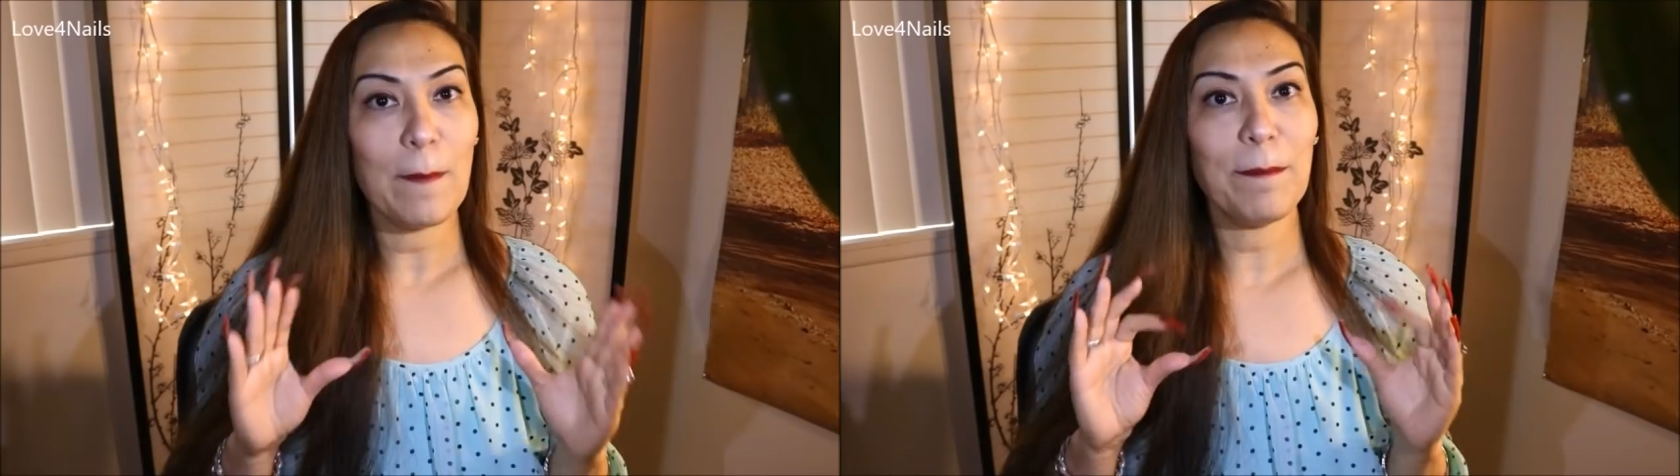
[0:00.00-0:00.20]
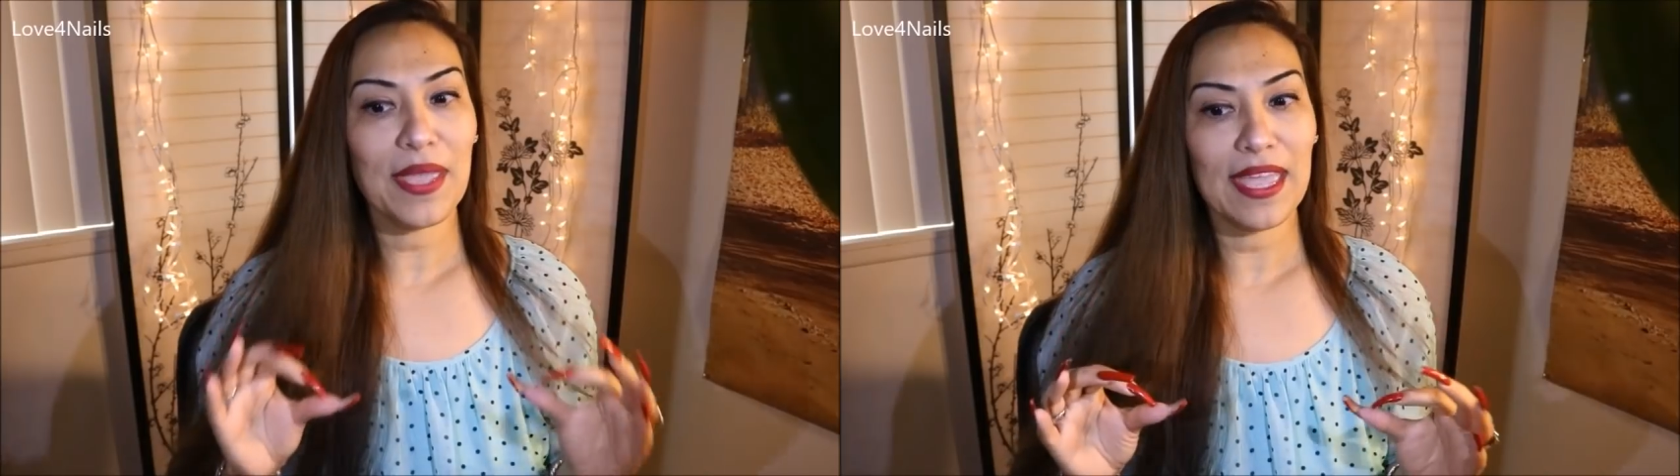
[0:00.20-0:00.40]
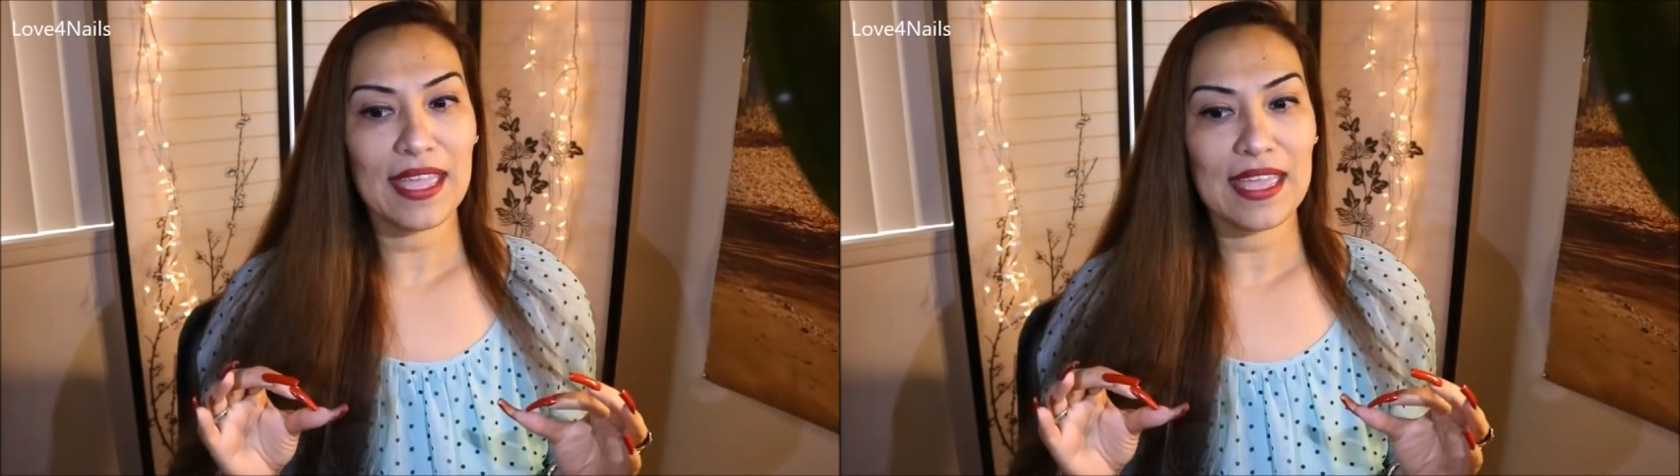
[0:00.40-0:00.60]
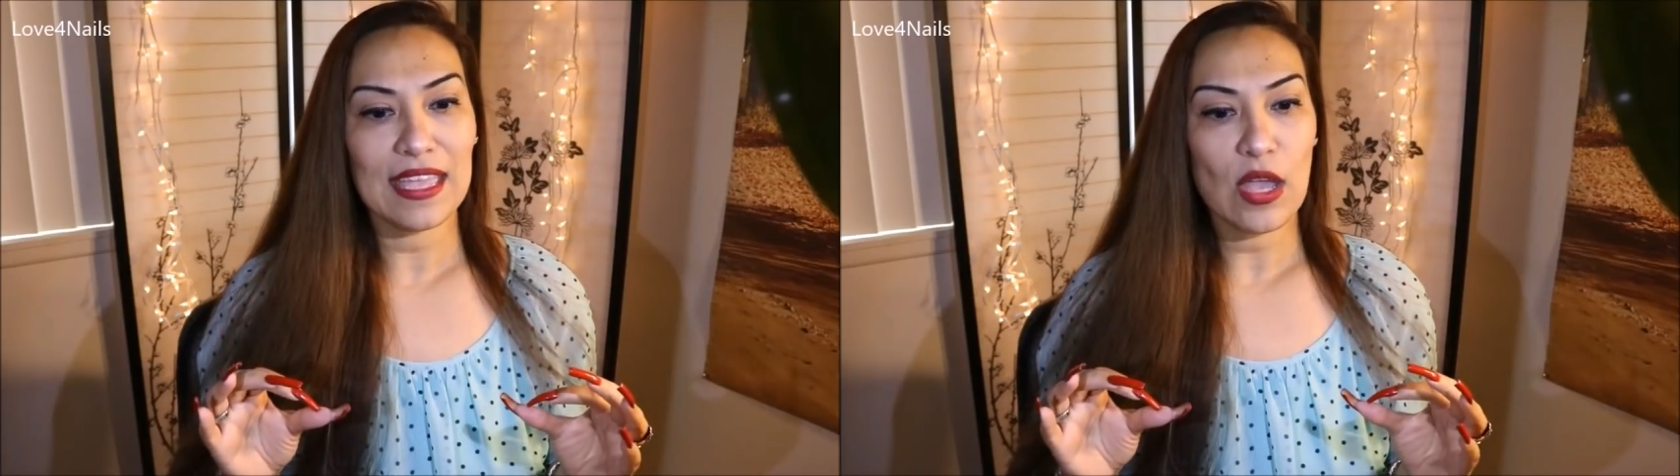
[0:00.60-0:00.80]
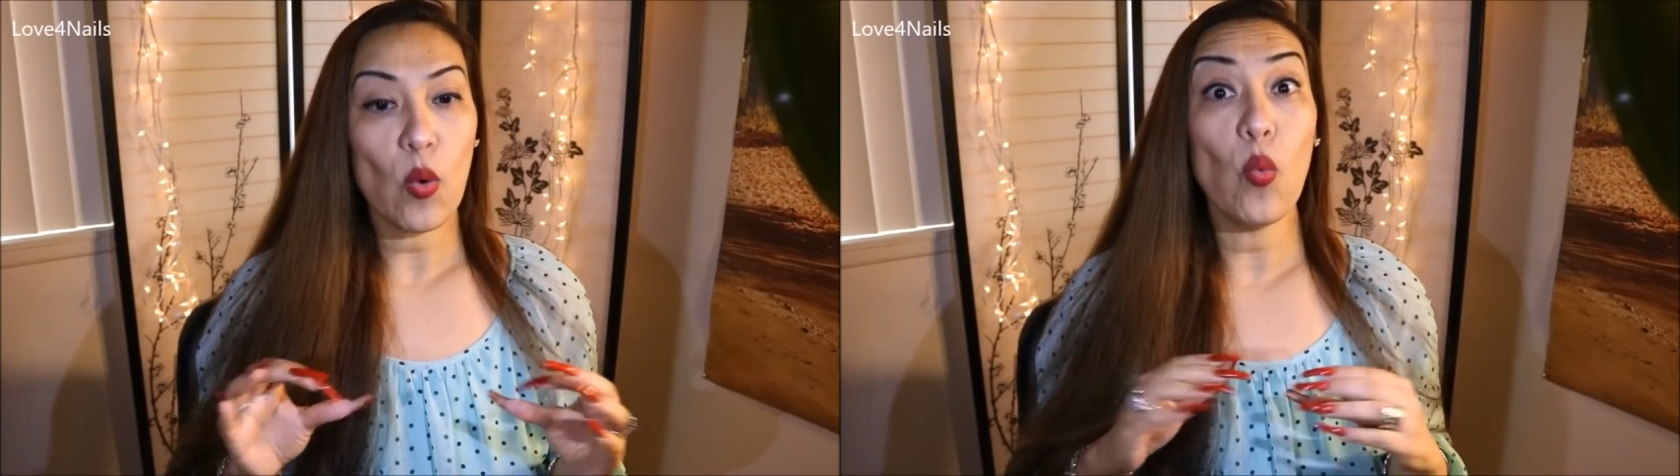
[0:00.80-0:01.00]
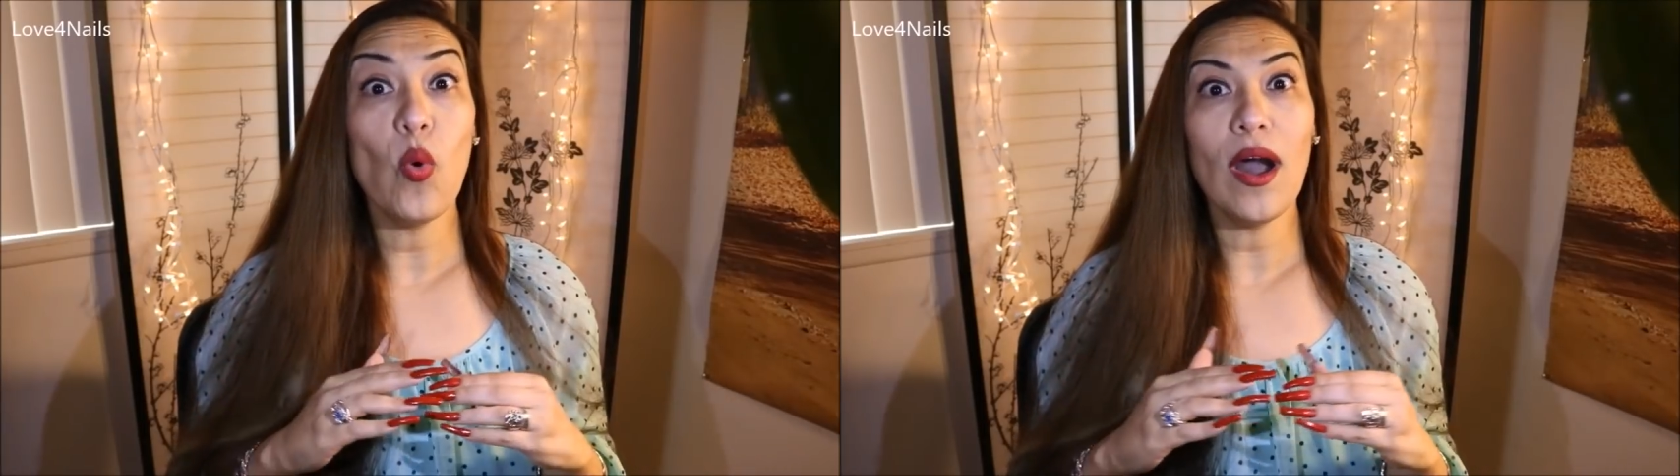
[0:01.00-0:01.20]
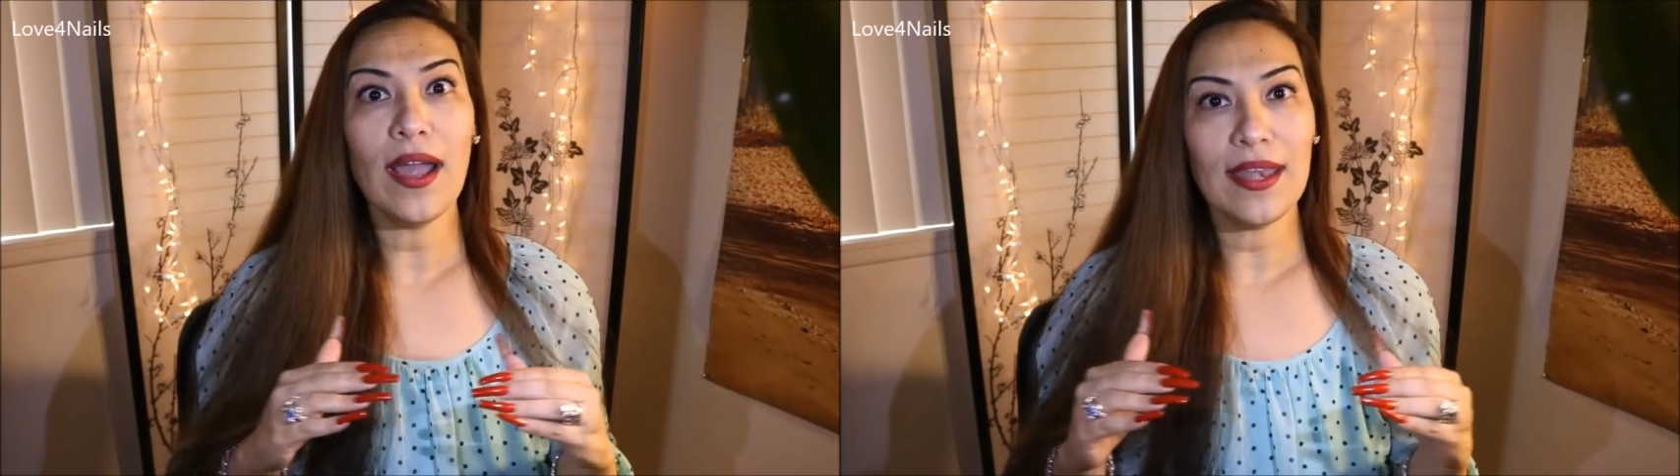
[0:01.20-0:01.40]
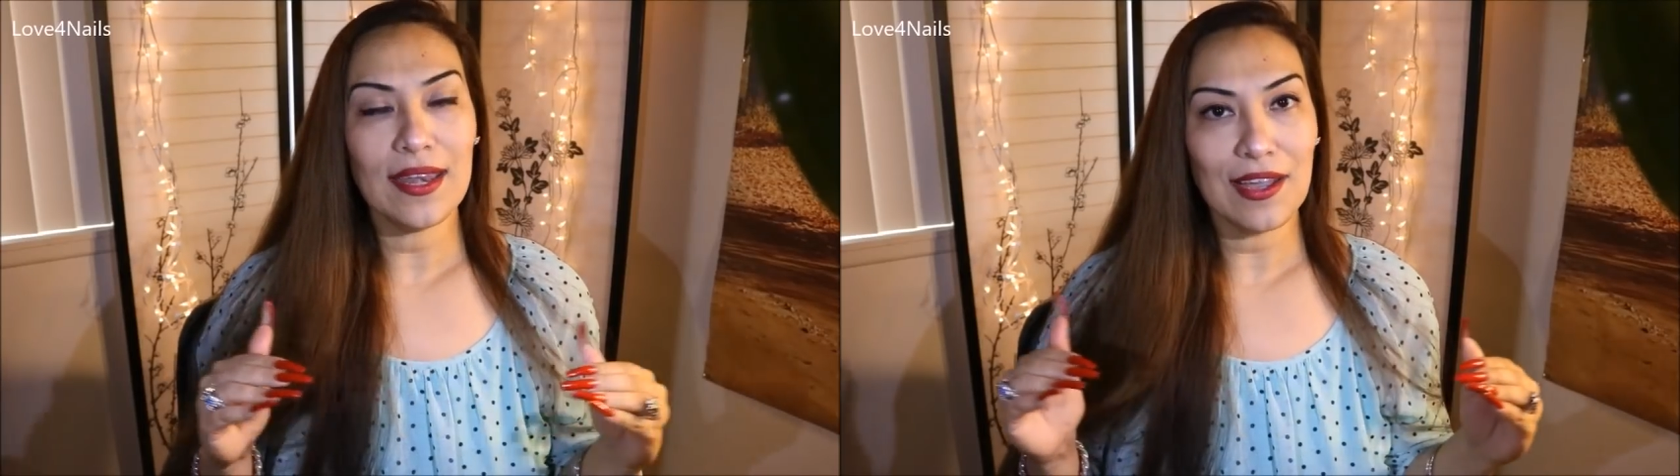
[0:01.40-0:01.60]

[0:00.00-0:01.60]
pick one